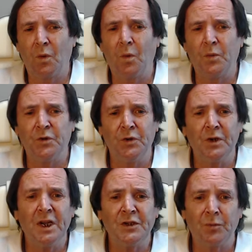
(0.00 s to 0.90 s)

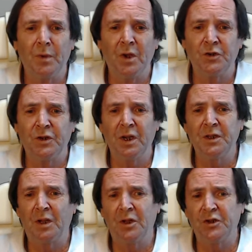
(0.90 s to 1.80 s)
opportunities emerging in
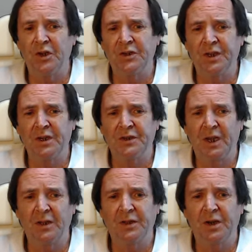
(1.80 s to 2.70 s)
the logistics
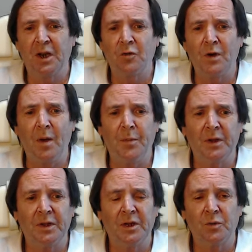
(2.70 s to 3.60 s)
sector and a
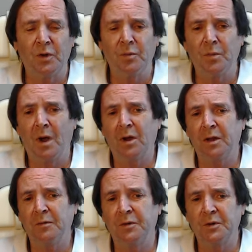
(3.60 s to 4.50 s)
rapidly growing
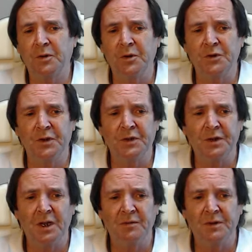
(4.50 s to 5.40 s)
market for goods and
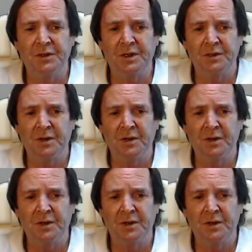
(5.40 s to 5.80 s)
services.